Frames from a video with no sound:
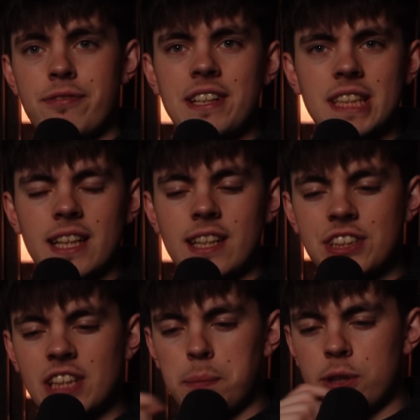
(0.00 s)
these are like an
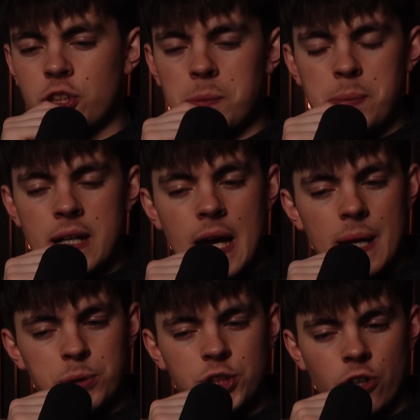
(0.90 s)
established company,
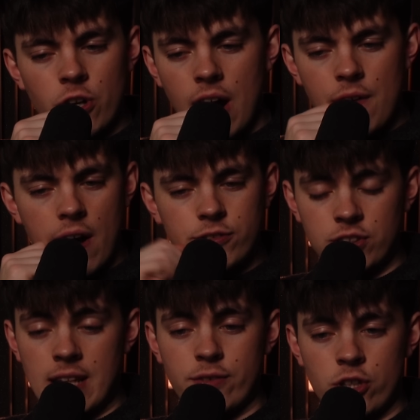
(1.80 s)
I'm sorry. I've just
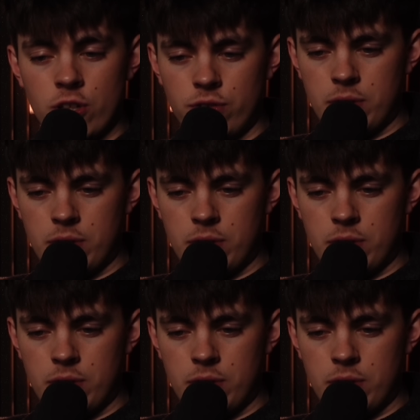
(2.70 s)
never heard of